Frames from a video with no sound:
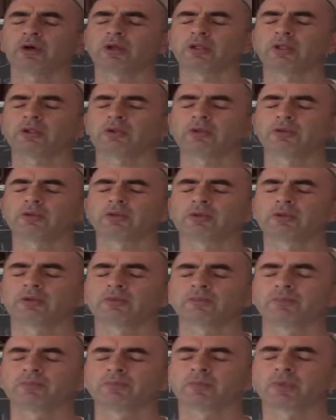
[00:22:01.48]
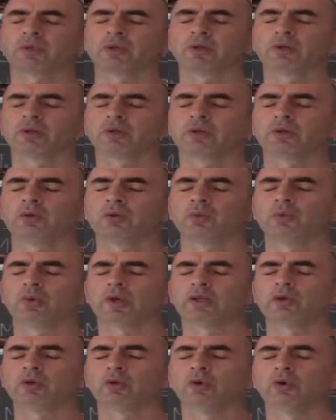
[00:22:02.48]
you.
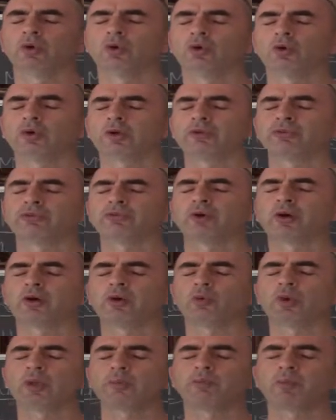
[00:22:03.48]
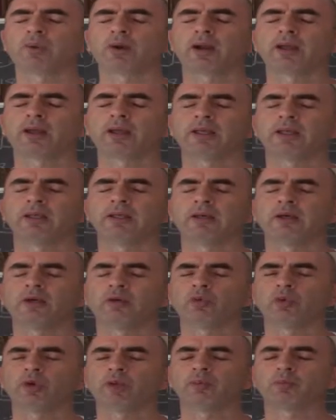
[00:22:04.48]
We glorify, we pray,
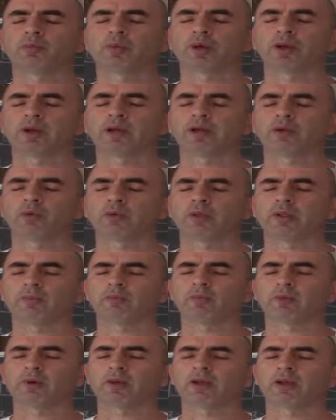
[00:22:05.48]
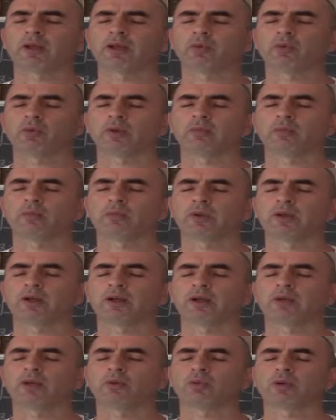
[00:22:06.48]
we pray, we pray, we
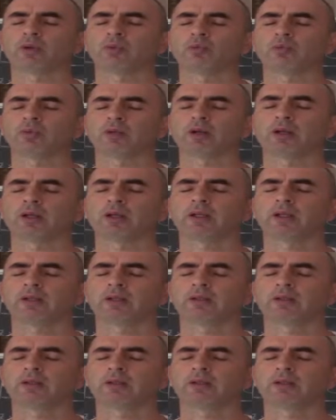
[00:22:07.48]
pray, we pray.